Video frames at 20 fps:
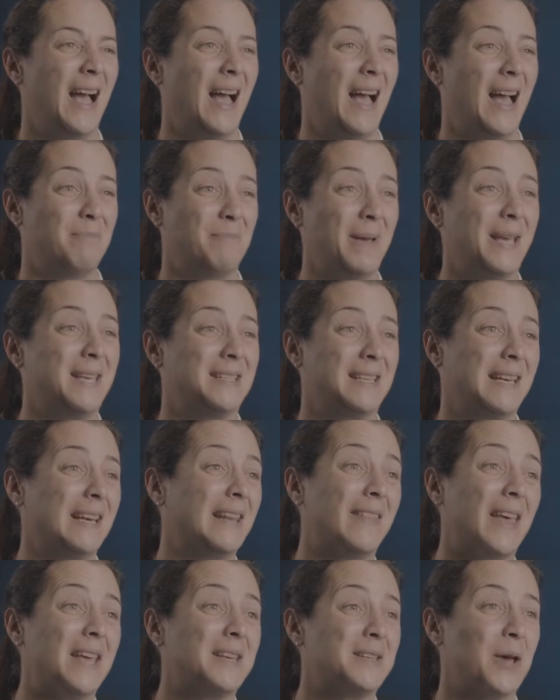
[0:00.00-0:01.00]
And basically
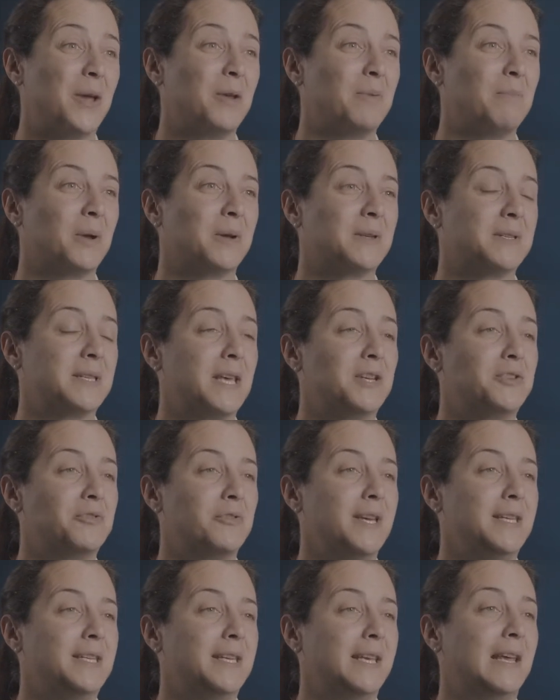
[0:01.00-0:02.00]
they don't, because they're
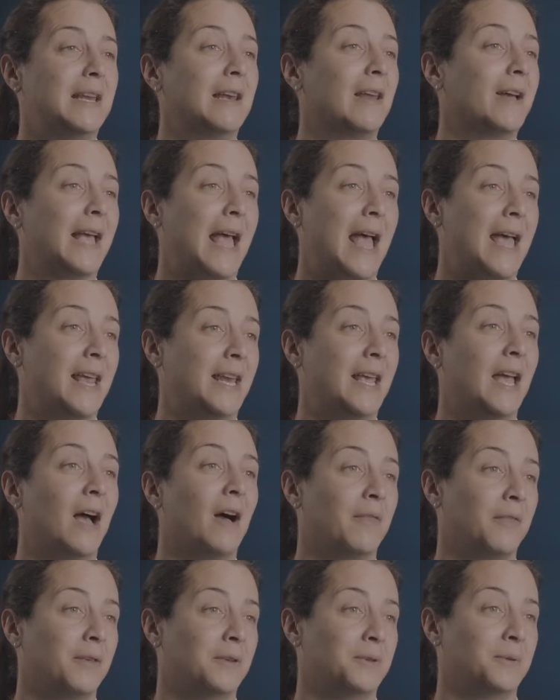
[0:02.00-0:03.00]
treating it like any
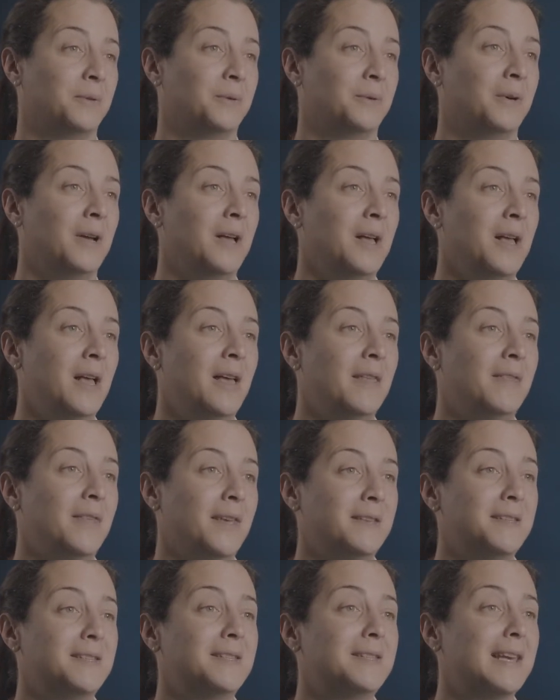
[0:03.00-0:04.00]
other door. The
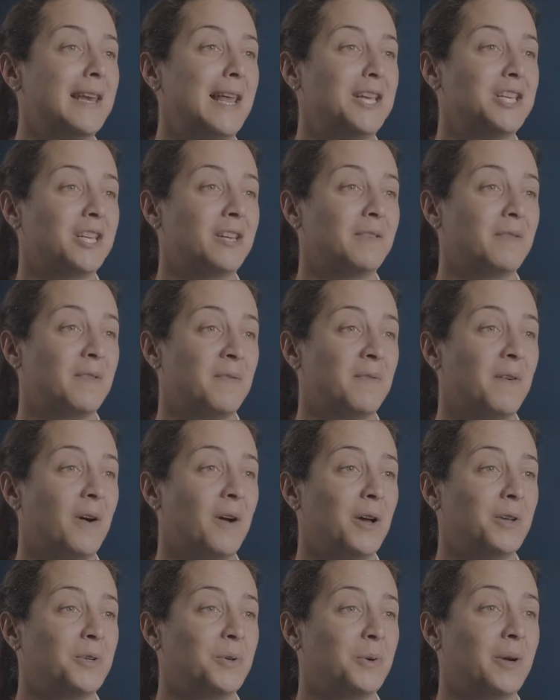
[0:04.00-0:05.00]
installation of a
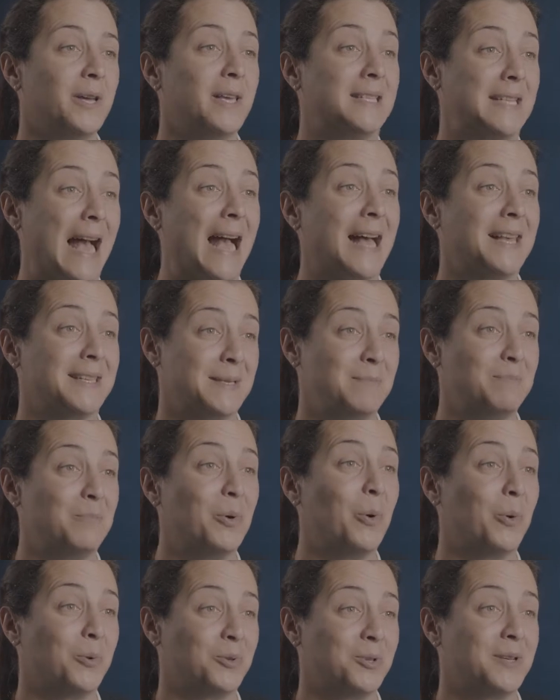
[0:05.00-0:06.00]
fire door is as
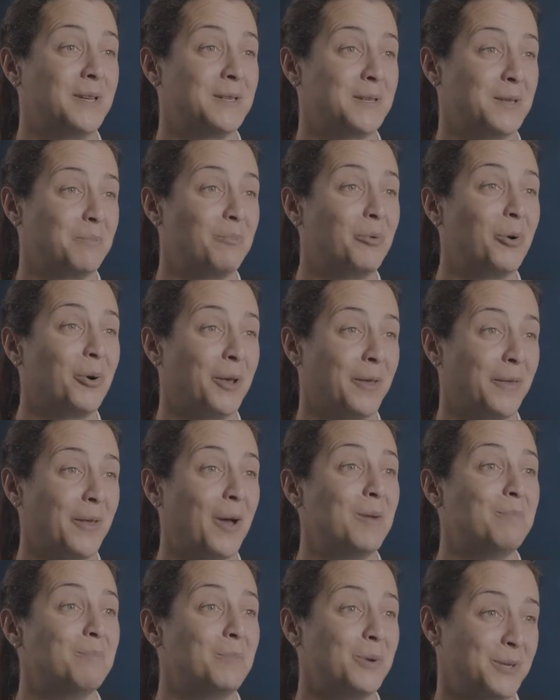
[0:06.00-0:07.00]
important as the product that
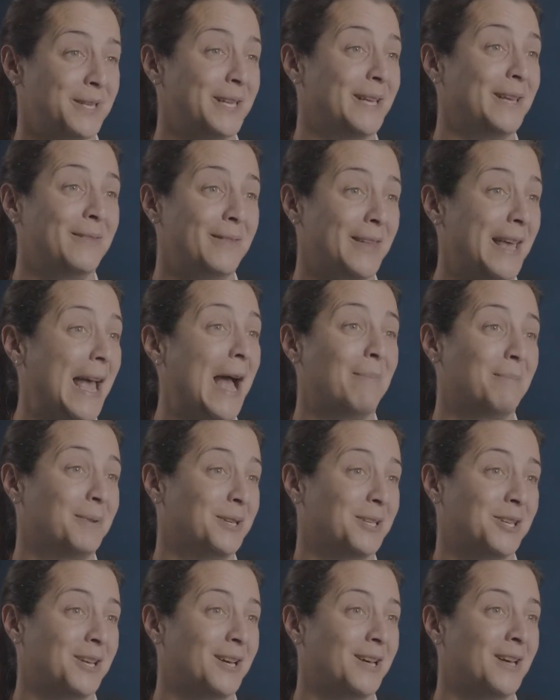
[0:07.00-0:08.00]
I'm putting in the
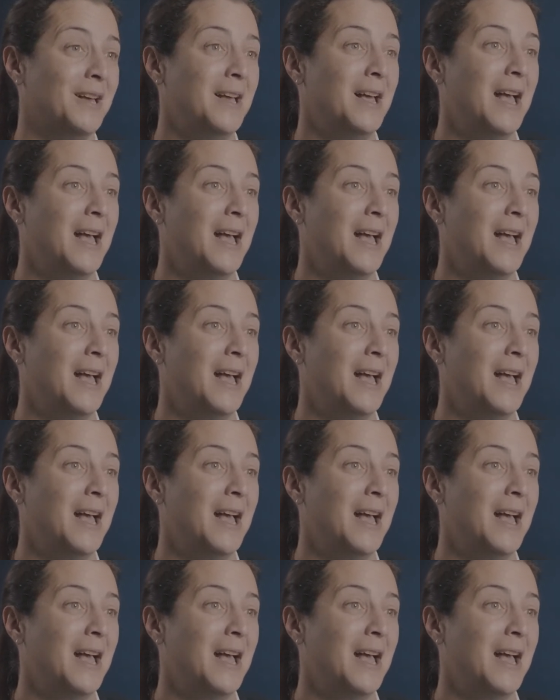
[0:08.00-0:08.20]
aperture.